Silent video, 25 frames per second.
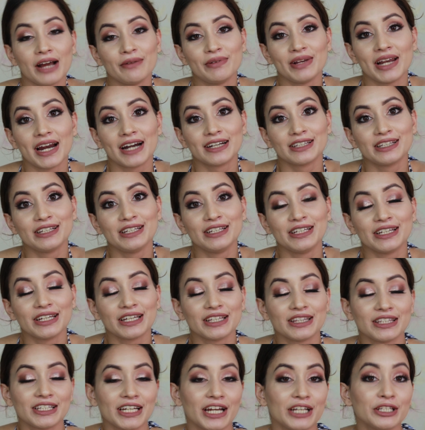I will add the
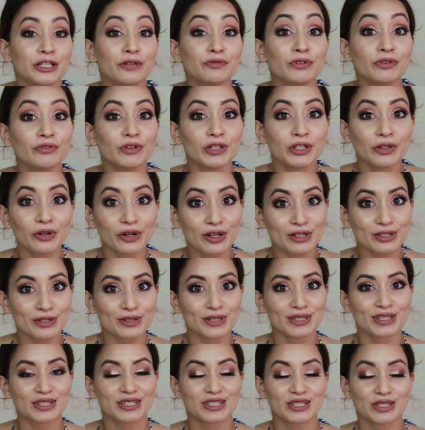link in the end of the video,
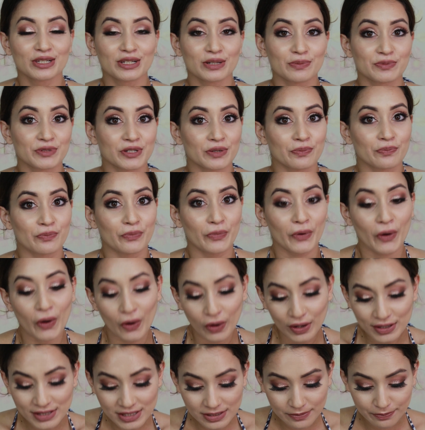also in the description
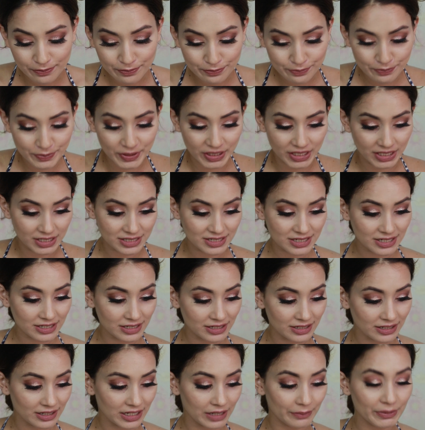box. But
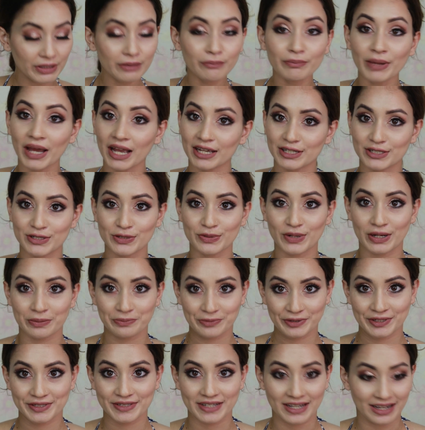coming back to our
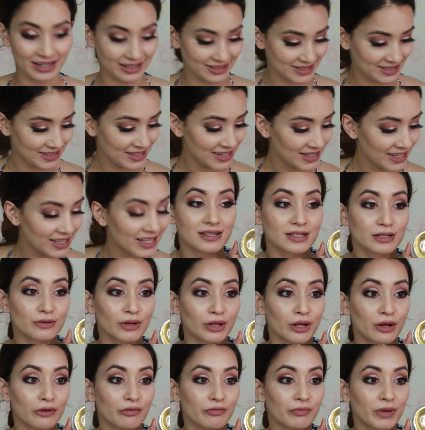product, this is
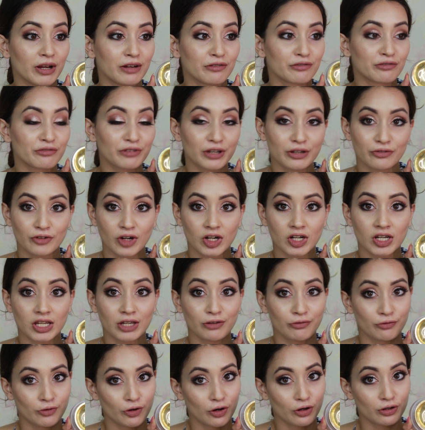one of my favorite,
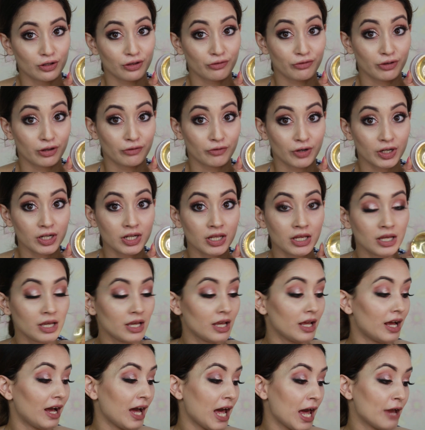if not the favorite.
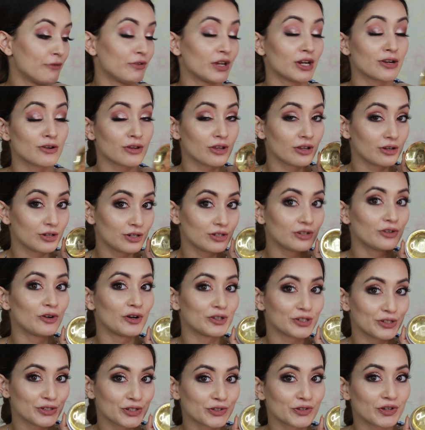I have yet
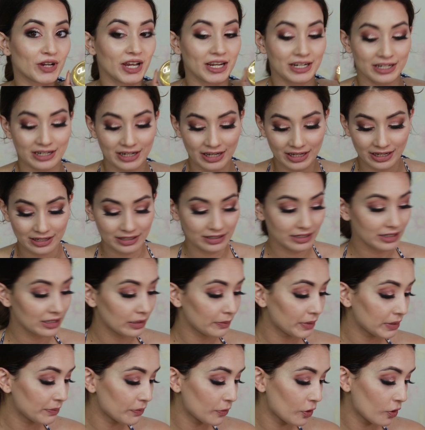got to try it like a
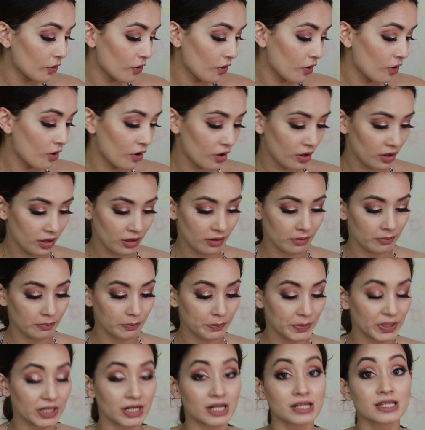little bit more,
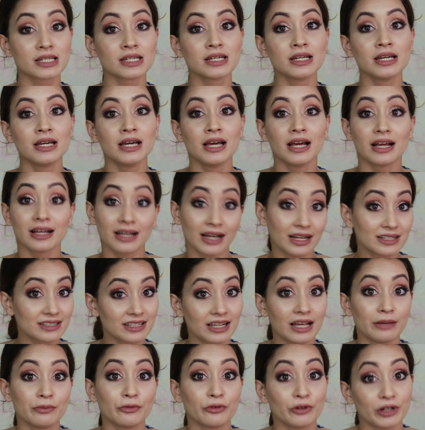but guys,
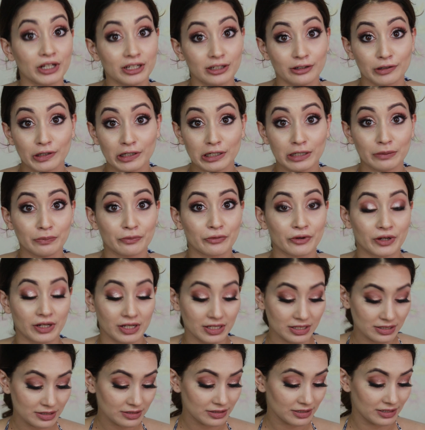I'm really
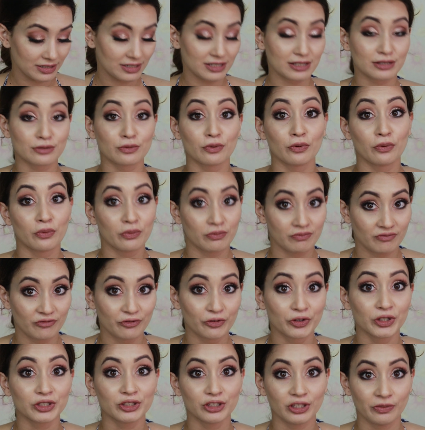impressed. It is
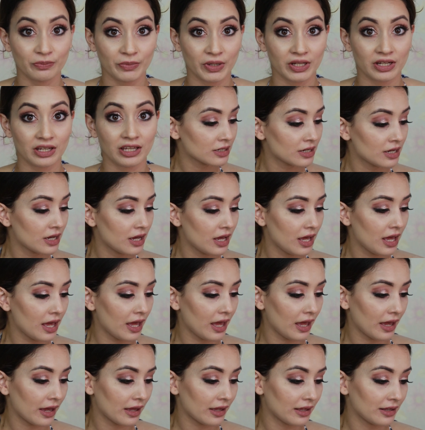worth the money,
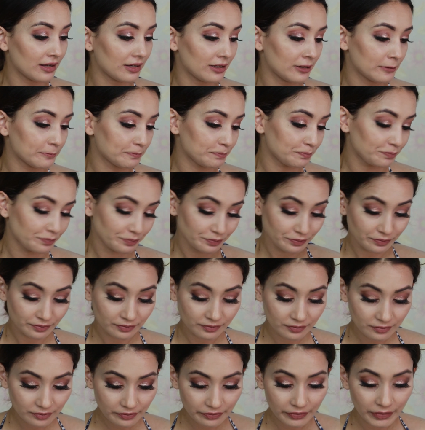and
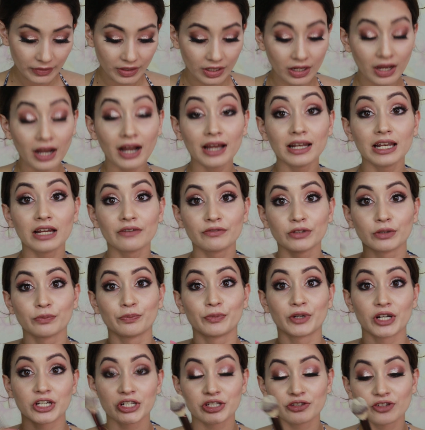I love the
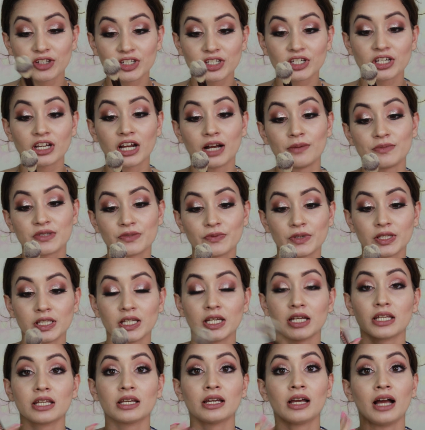brush which comes with
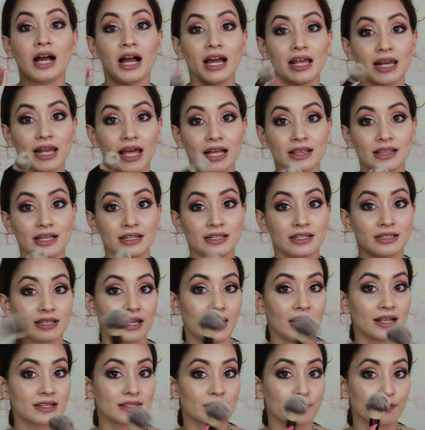it. I like that it
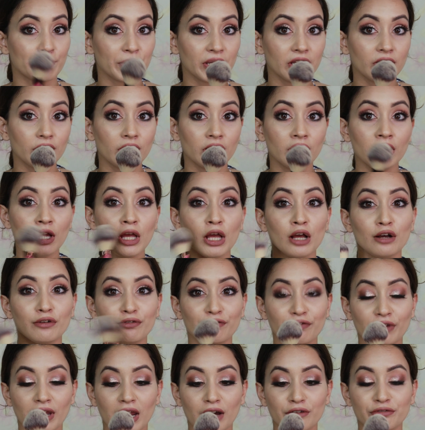has a big
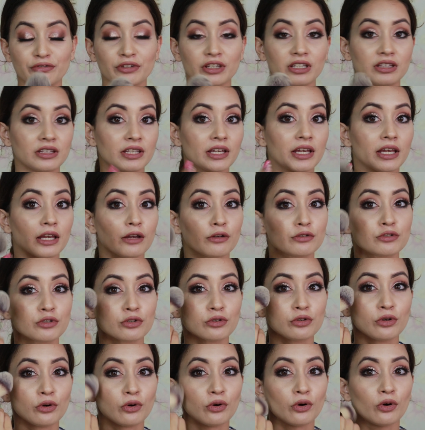fluffy thing
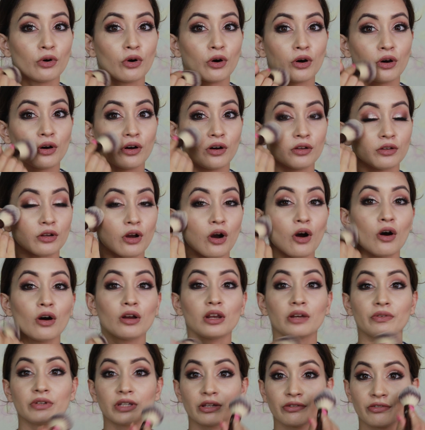to go on
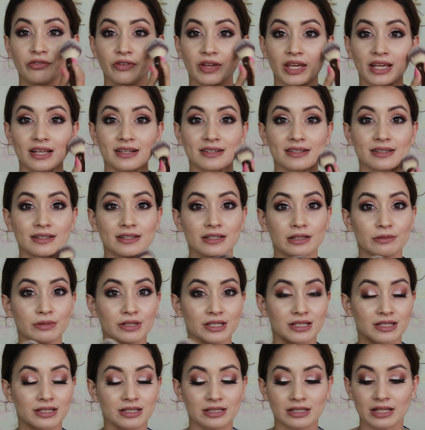all over the face, little
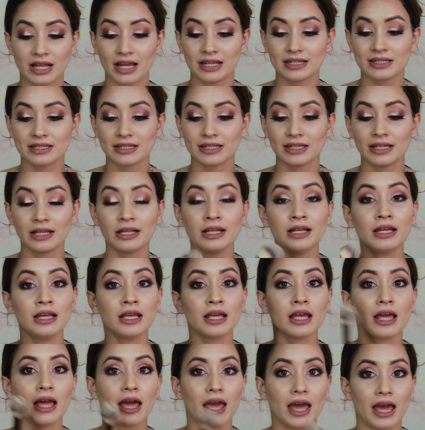bit slightly.
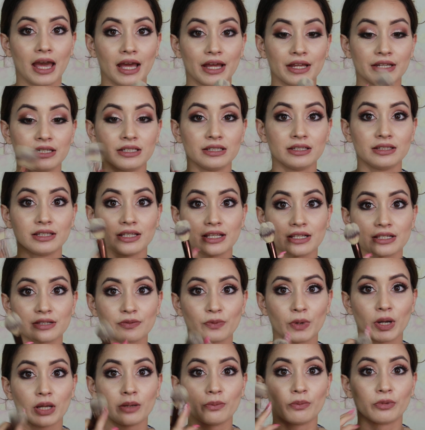And
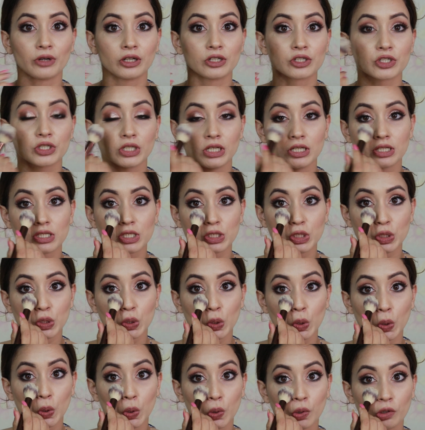this one brush is
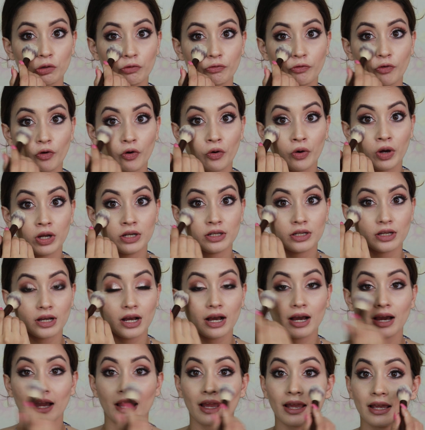so good for under
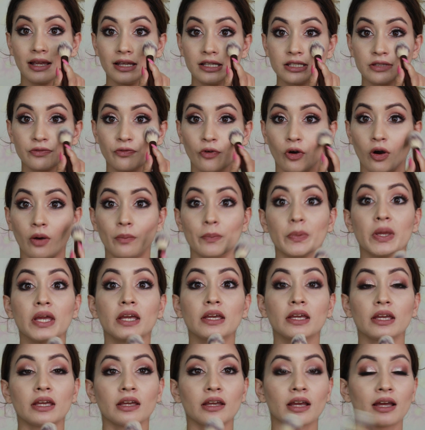eyes, for
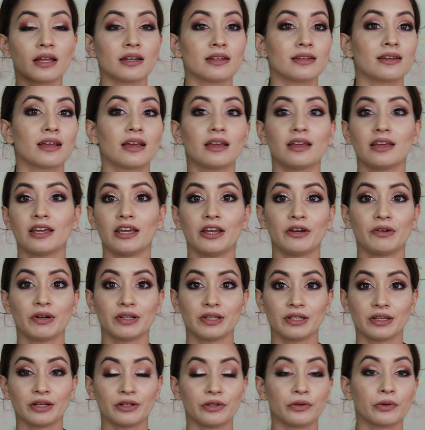baking, and here
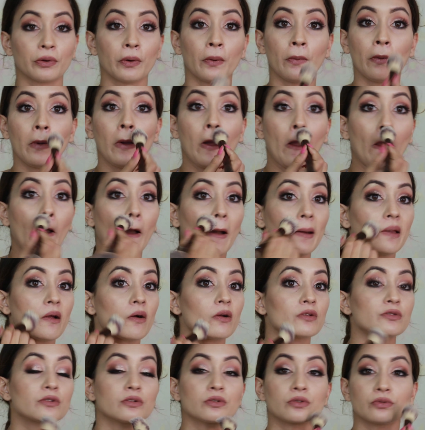and there, you know, and
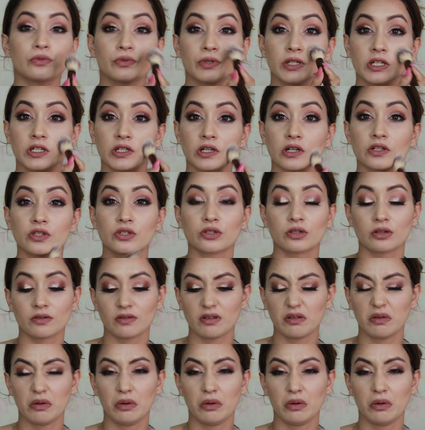also to retouch.